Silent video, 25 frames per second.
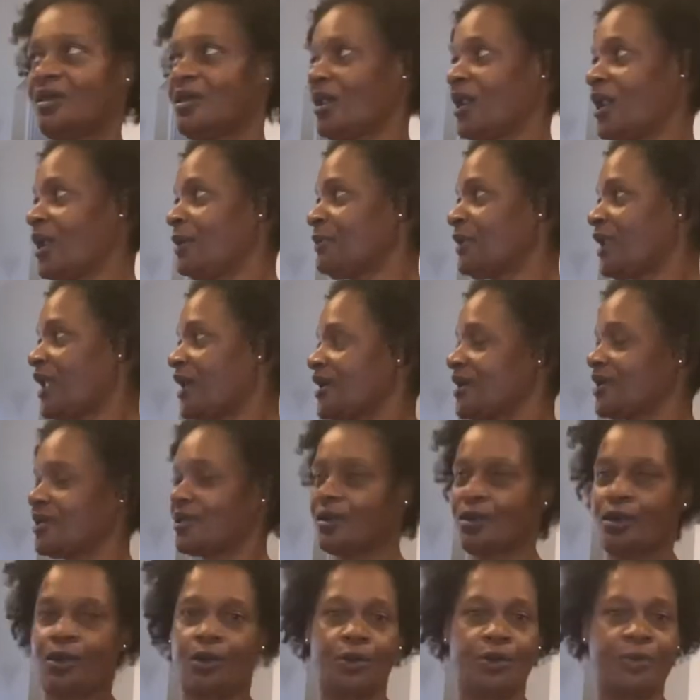I'm like,
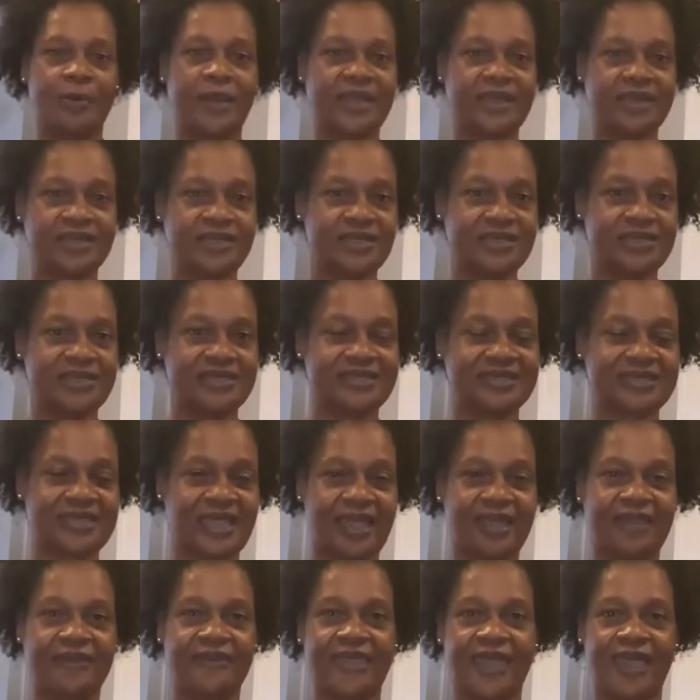oh my goodness, I
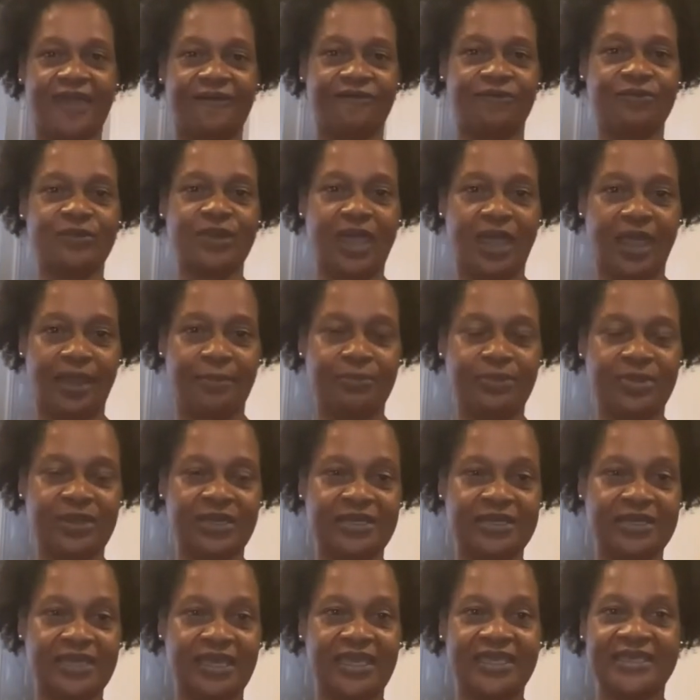have not
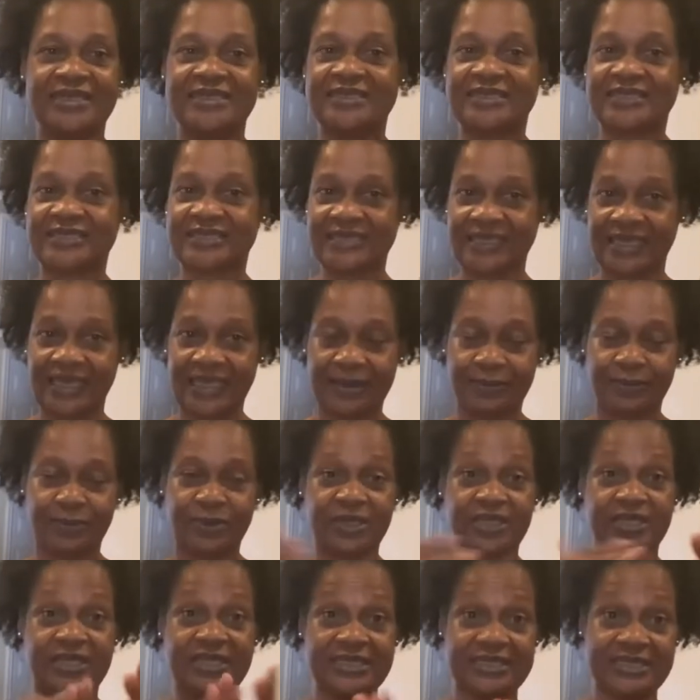been sick.
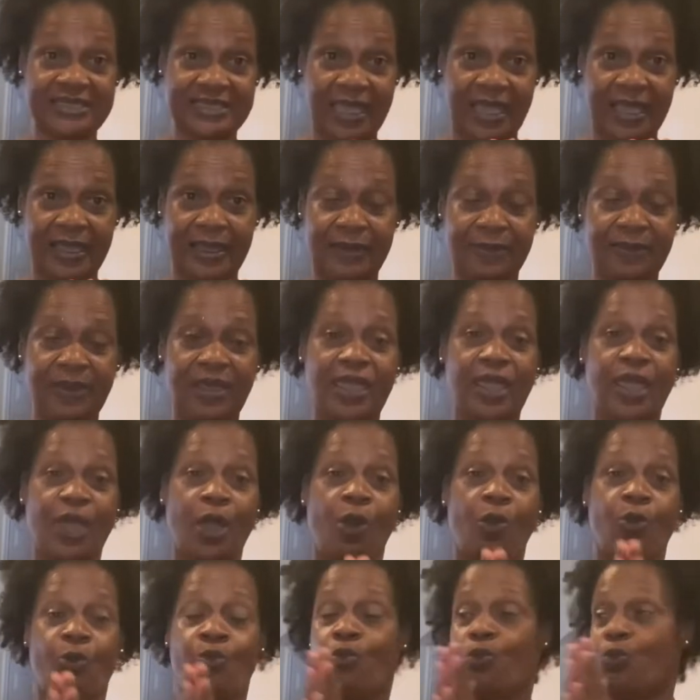But this time,
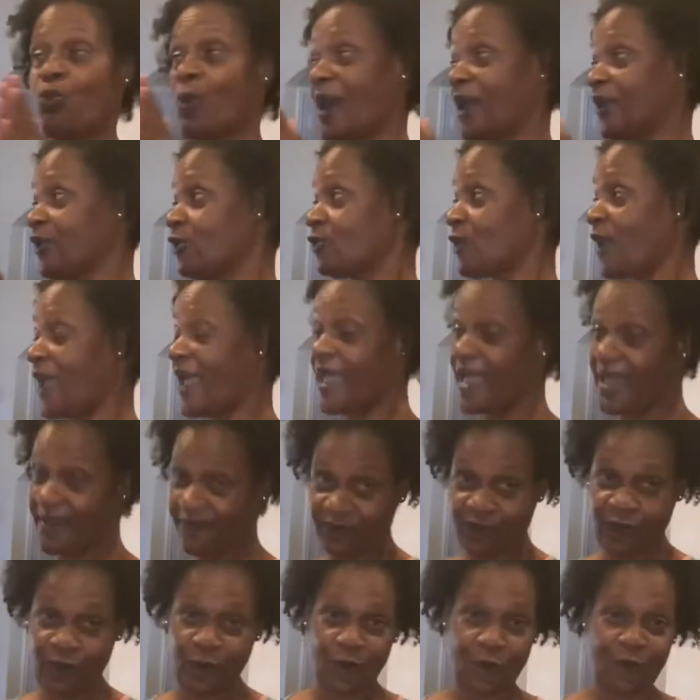I don't have
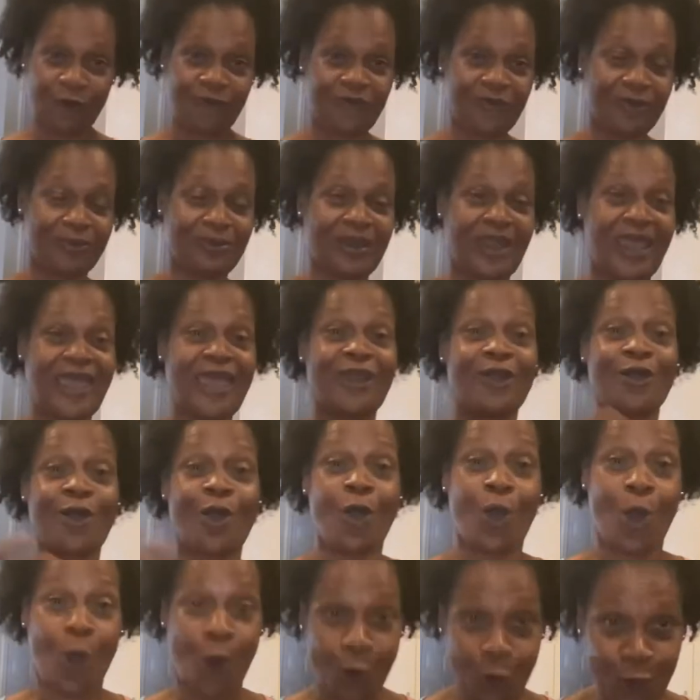COVID, but I had a
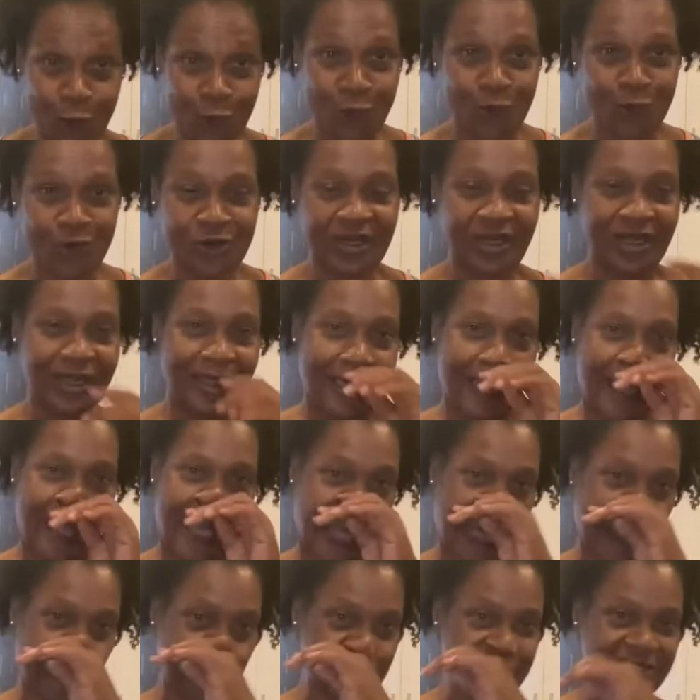cold.
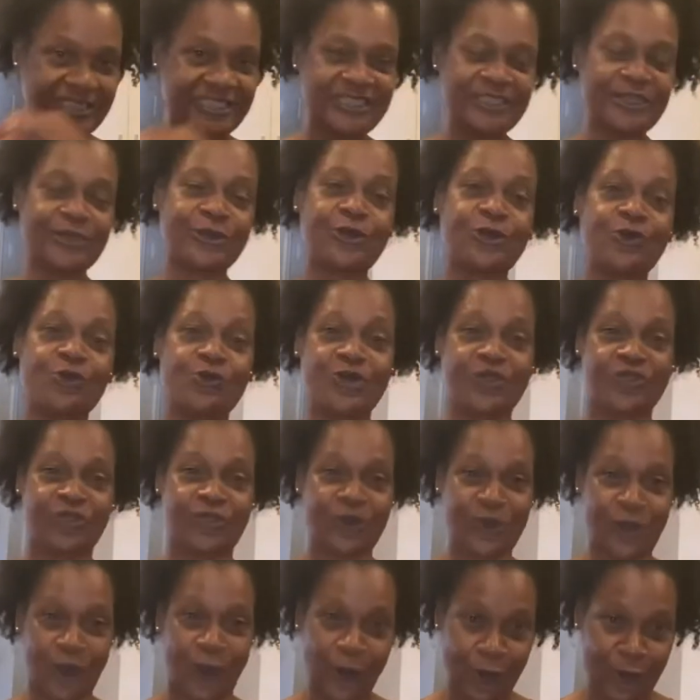I was sicker with the
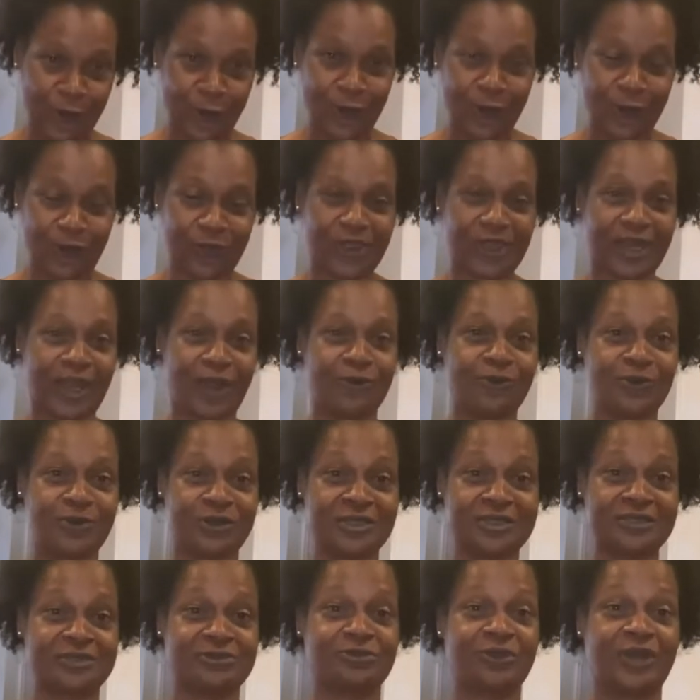cold than I
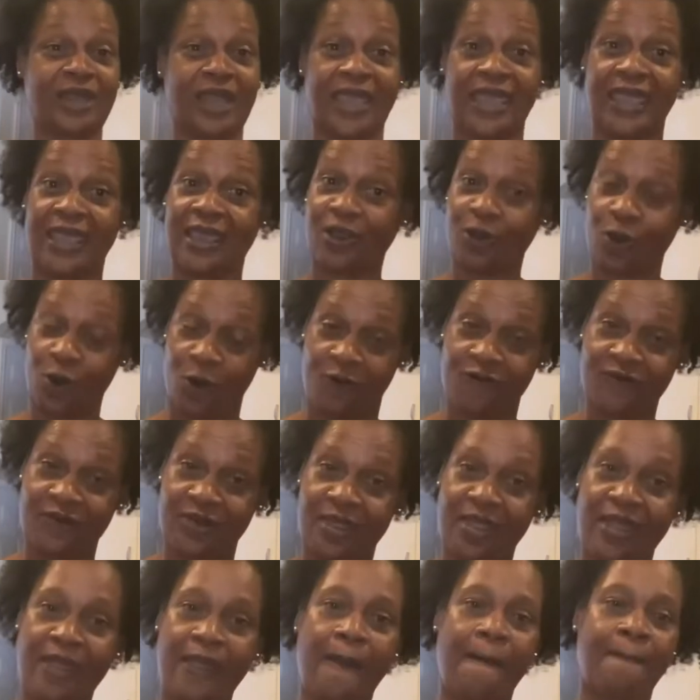was when I had COVID.
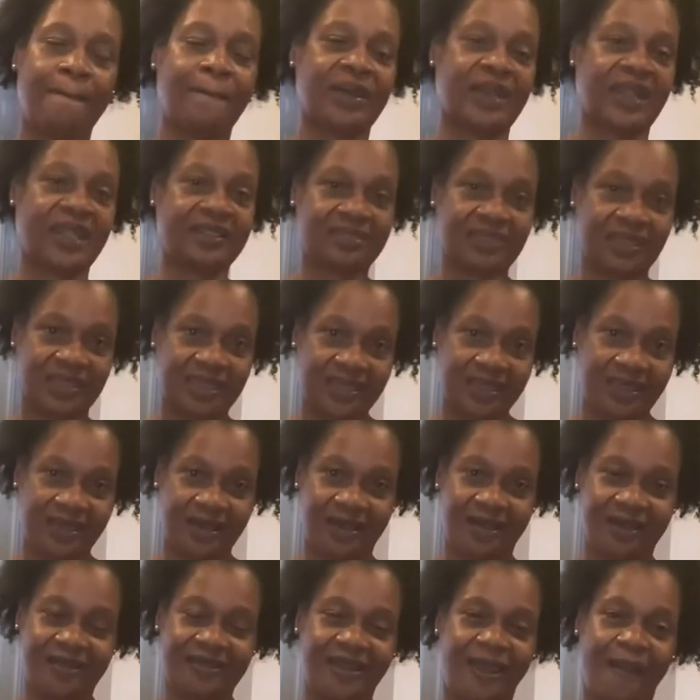But I thank
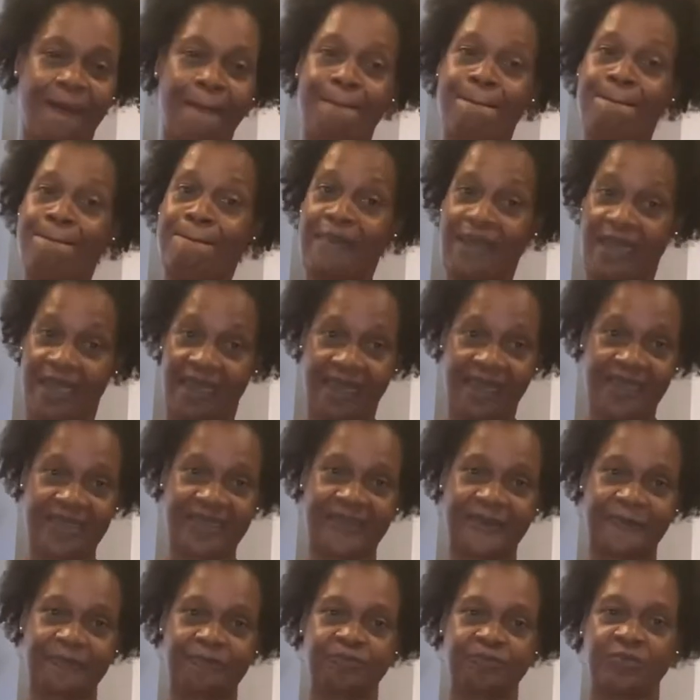God I'm
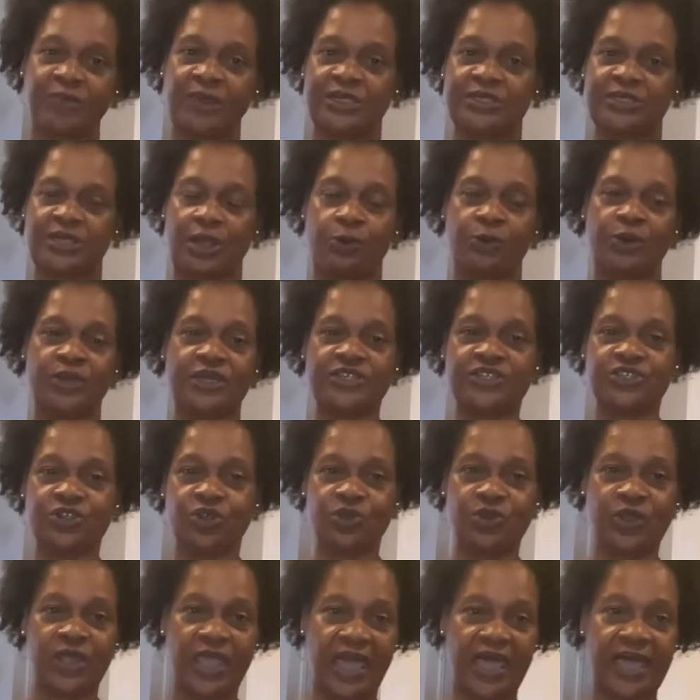back so I want to show
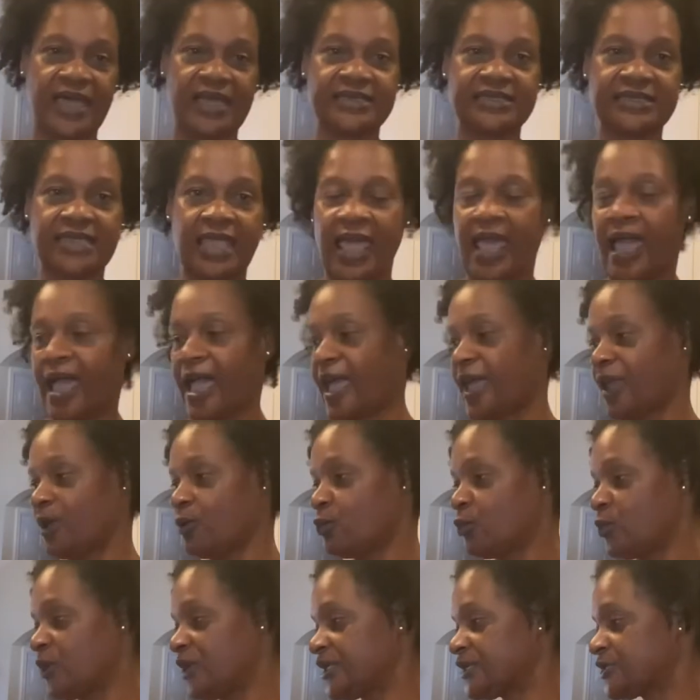you guys, I
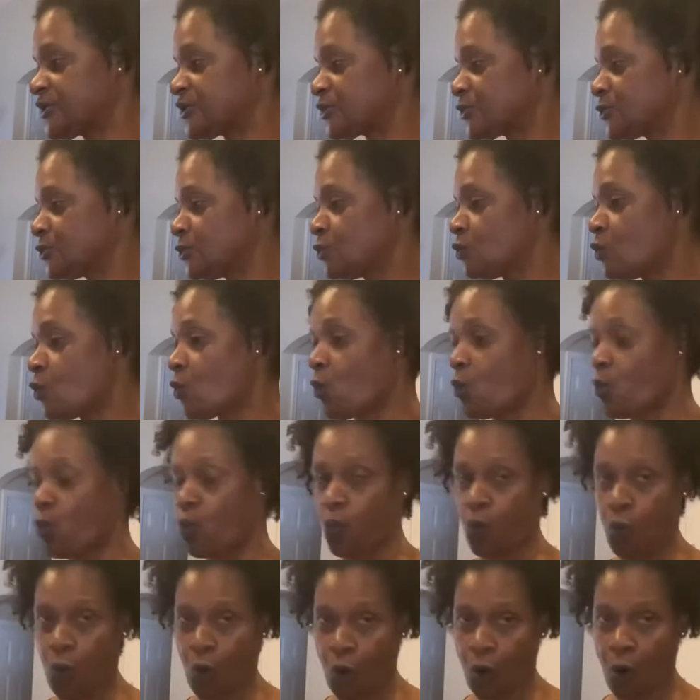went to
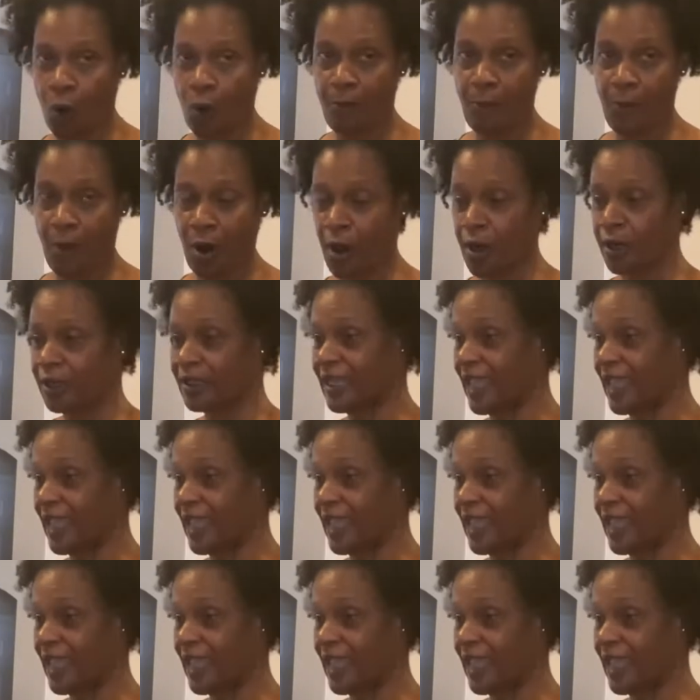Walmart